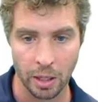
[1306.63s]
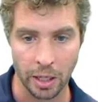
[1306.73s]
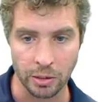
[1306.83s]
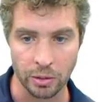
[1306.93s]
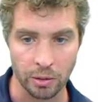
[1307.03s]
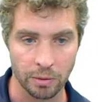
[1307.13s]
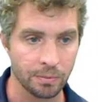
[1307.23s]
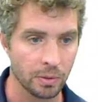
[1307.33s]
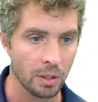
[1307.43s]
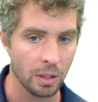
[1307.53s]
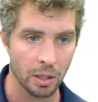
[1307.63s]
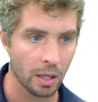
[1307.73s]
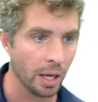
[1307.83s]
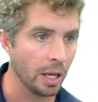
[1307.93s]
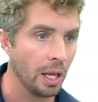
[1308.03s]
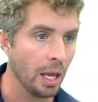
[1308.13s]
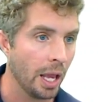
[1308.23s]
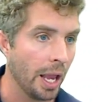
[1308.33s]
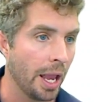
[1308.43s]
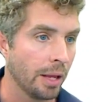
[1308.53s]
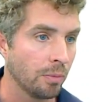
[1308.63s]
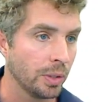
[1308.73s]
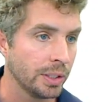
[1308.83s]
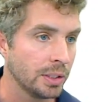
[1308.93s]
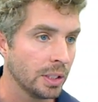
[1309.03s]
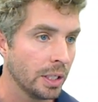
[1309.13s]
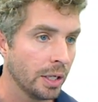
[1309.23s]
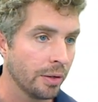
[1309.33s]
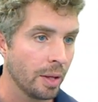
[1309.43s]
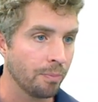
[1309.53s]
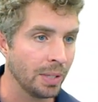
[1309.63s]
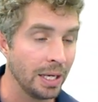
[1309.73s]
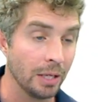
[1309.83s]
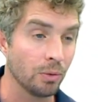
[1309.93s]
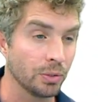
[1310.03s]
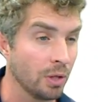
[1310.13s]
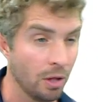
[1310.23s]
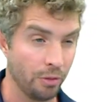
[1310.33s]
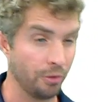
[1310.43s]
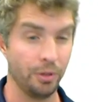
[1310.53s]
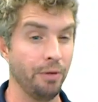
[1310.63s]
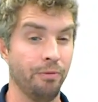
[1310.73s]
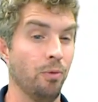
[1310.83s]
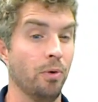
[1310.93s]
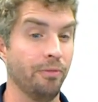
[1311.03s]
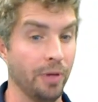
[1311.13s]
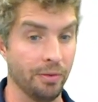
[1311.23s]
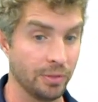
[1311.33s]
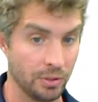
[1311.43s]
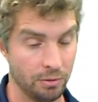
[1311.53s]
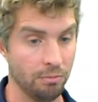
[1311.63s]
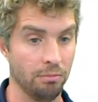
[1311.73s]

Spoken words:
enter. Okay, and we see here that b equals 34/5.